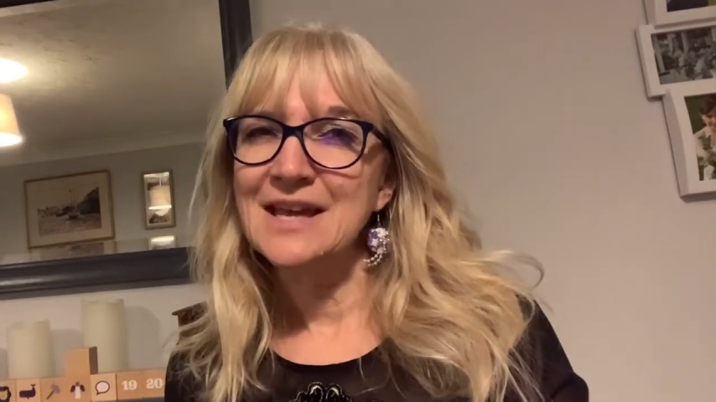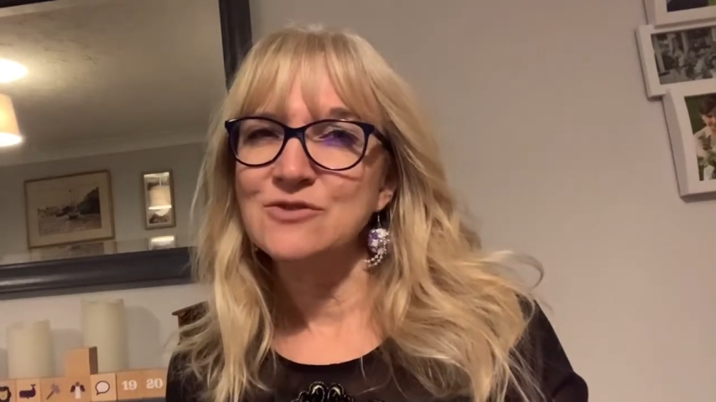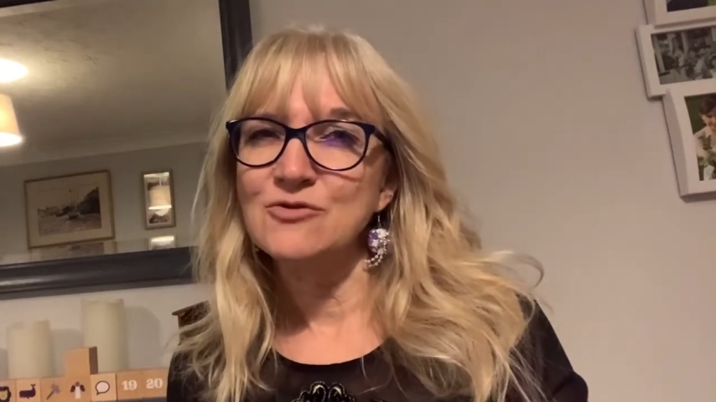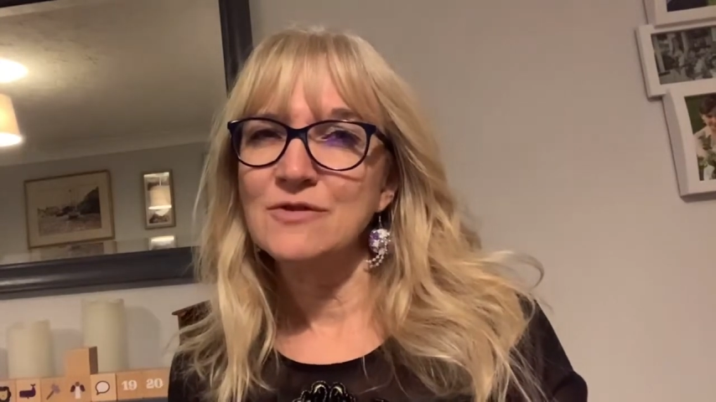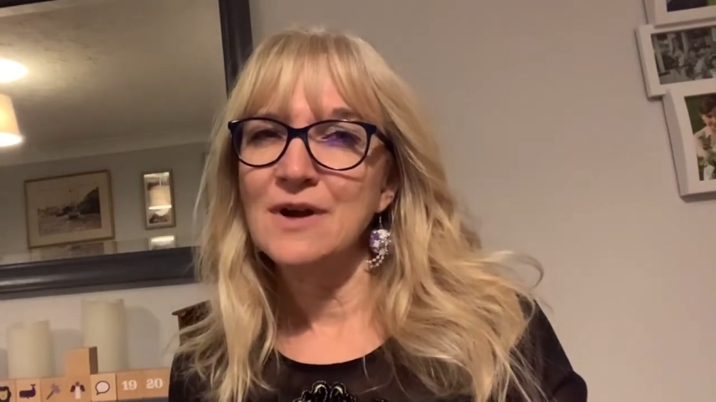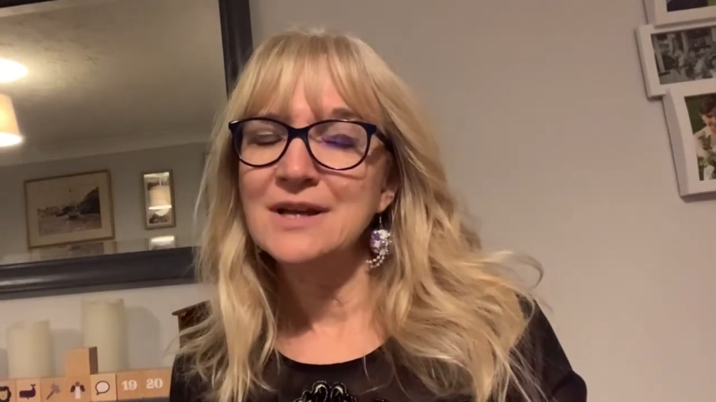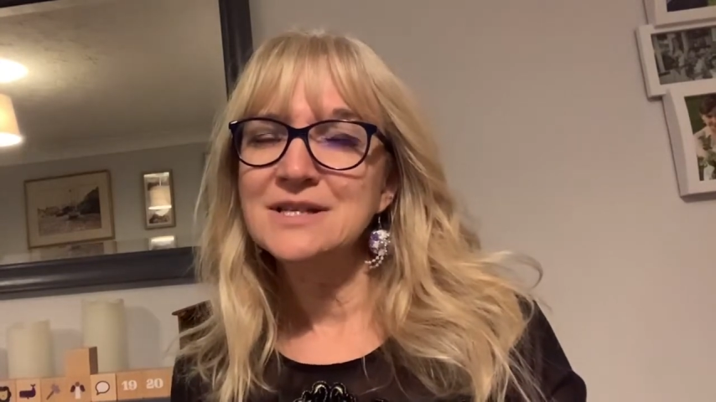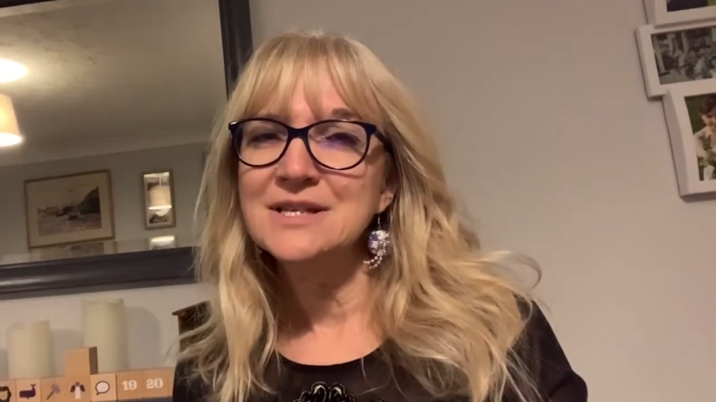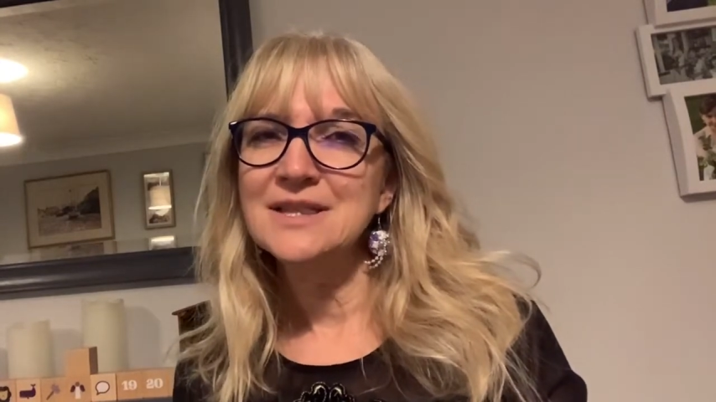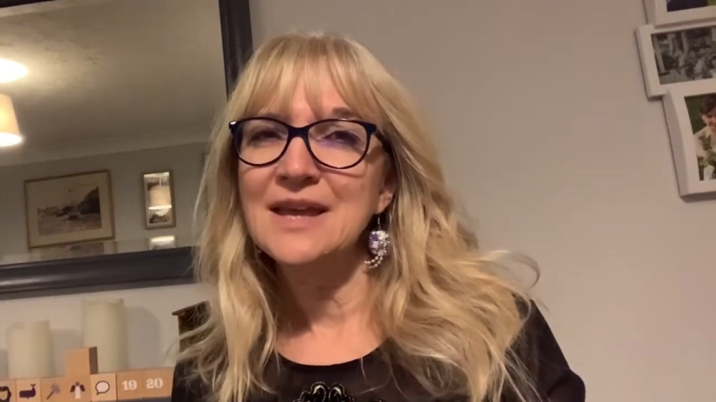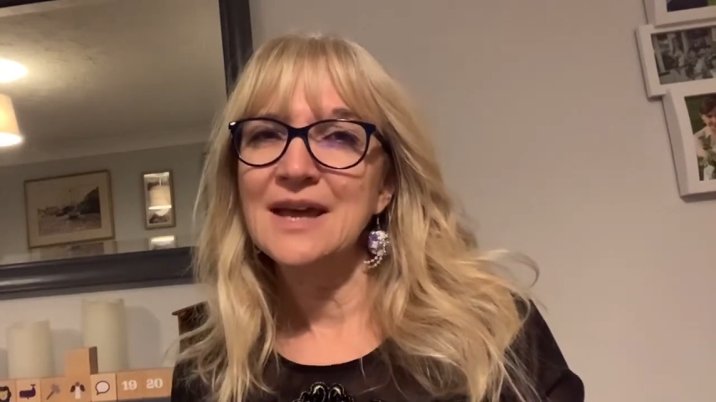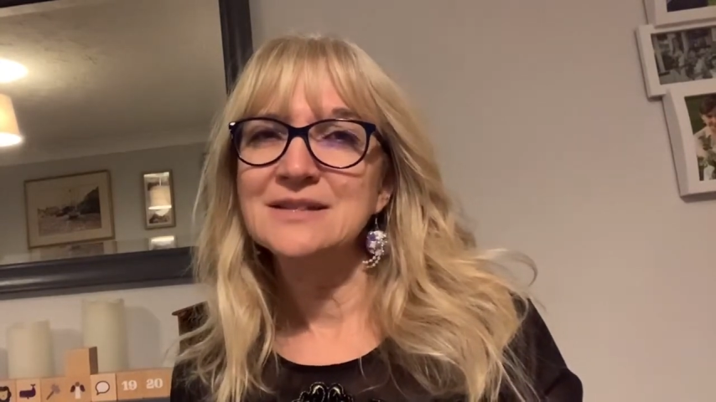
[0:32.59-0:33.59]
right at
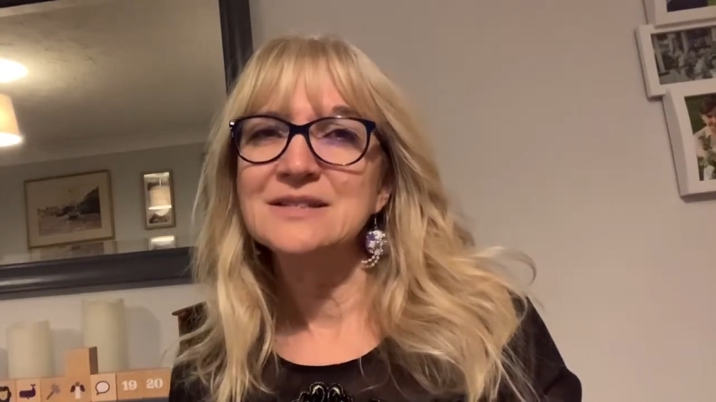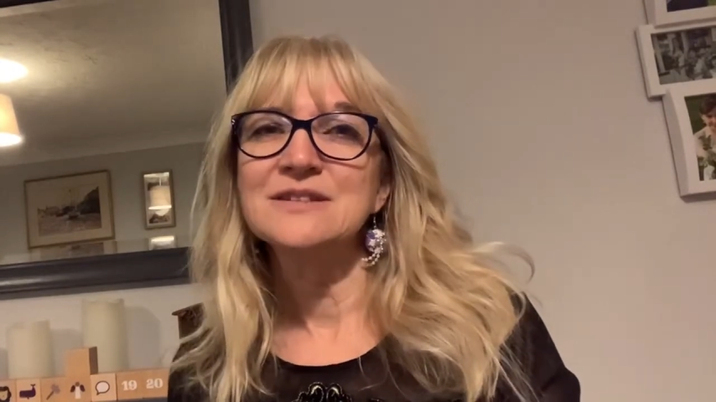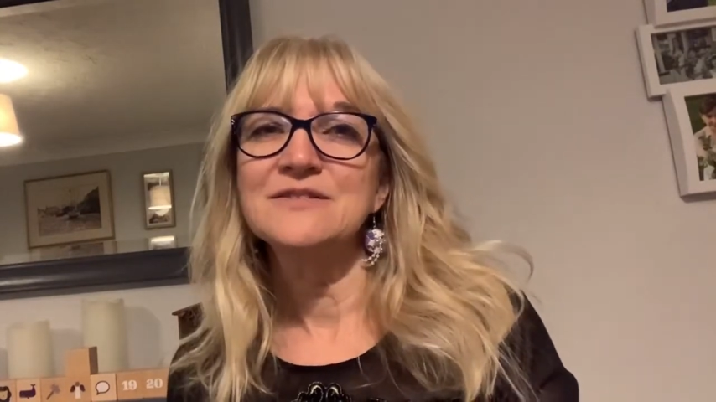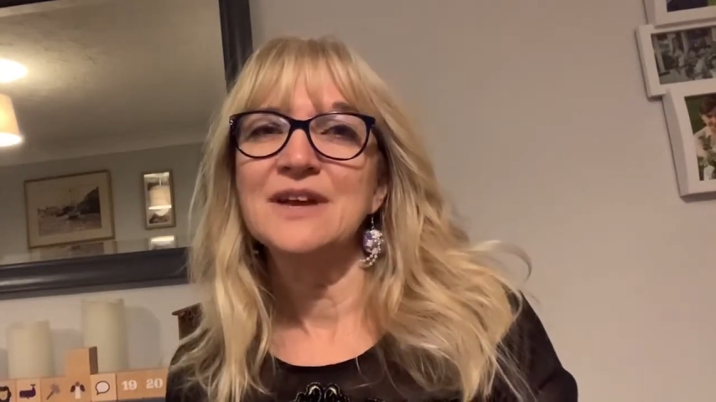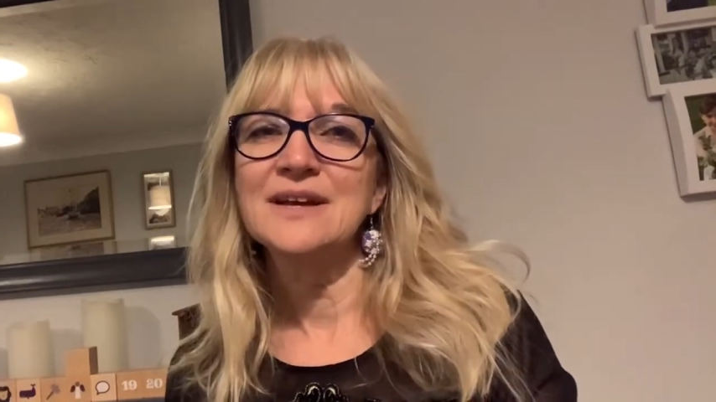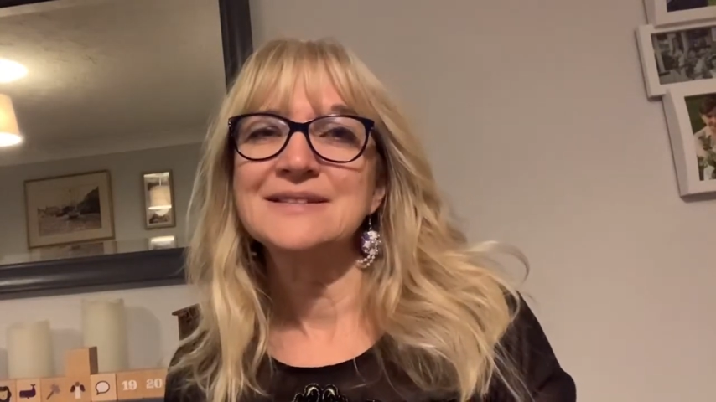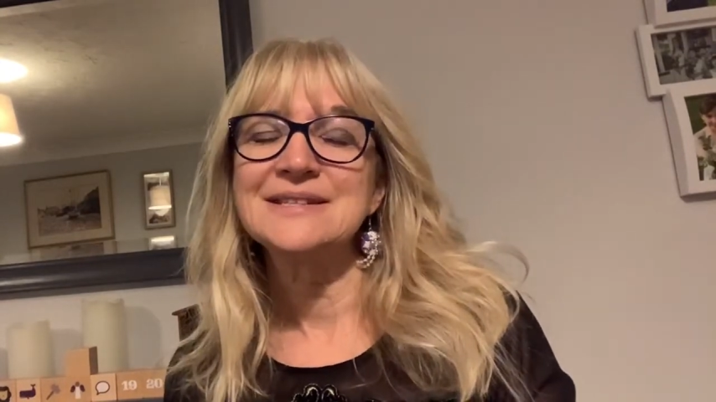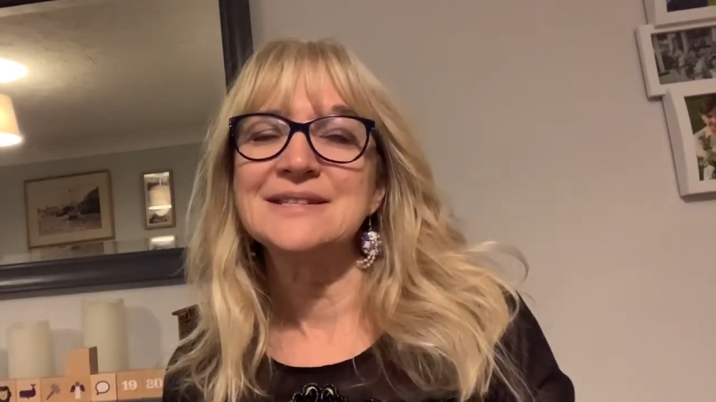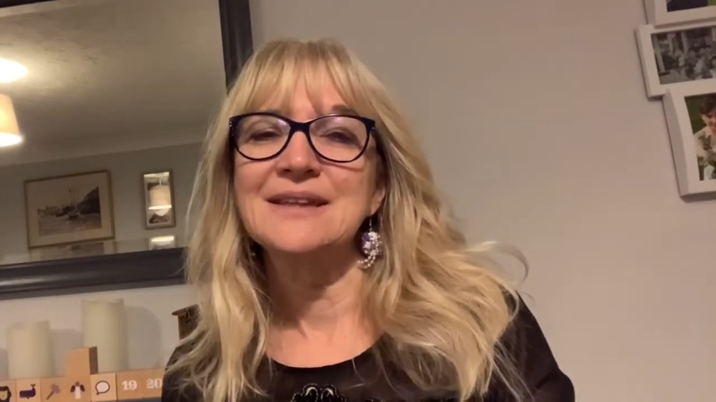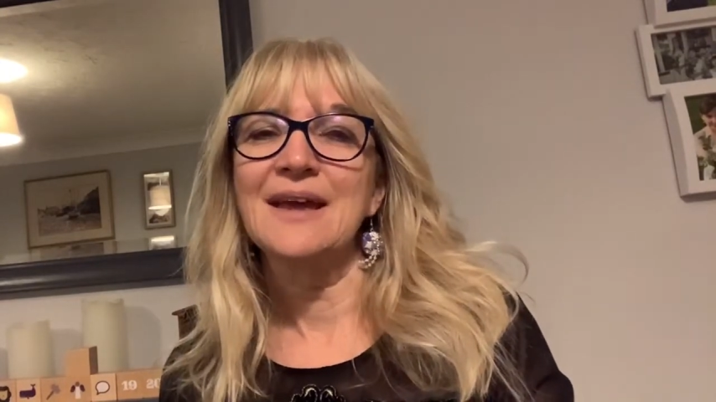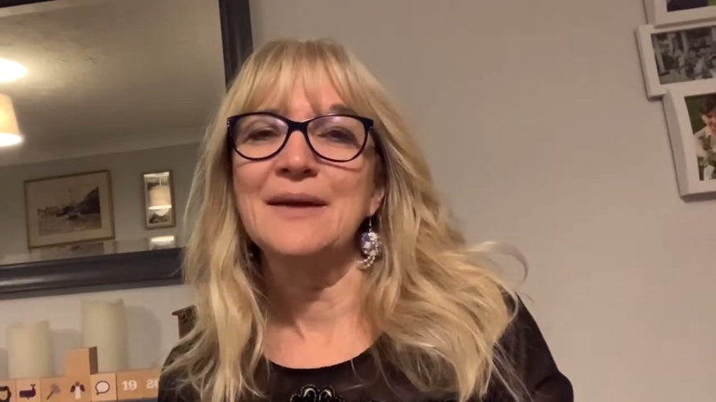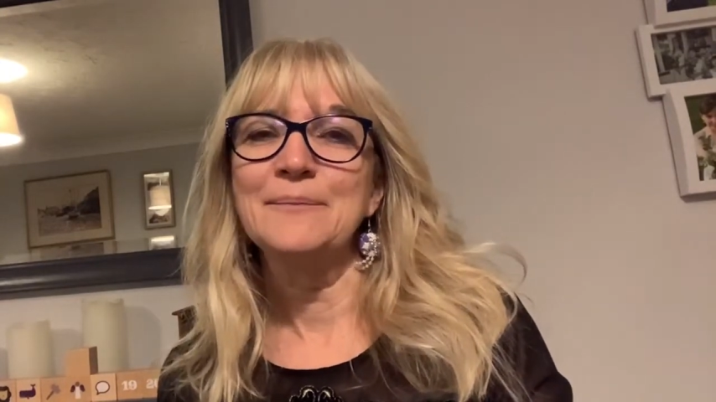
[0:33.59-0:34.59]
the end of yesterday.